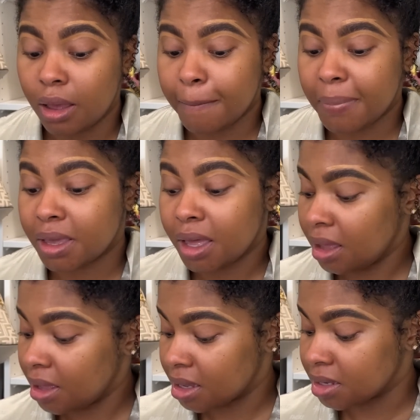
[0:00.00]

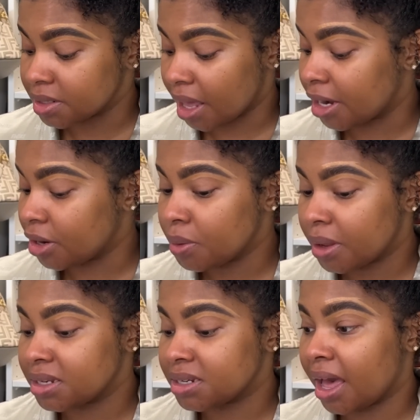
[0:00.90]
because I don't
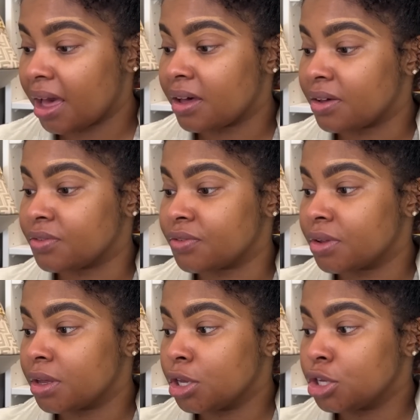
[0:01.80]
like to have
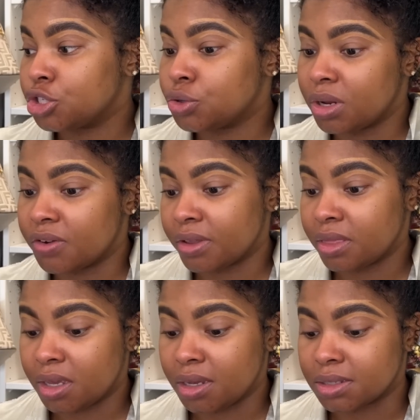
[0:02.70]
two different
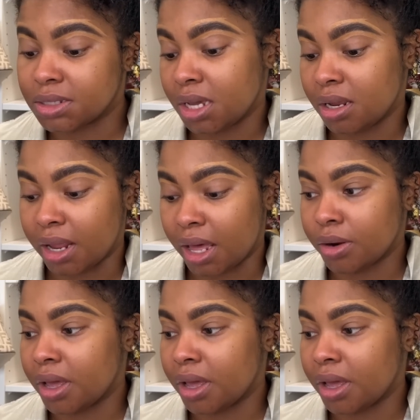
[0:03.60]
things stand out.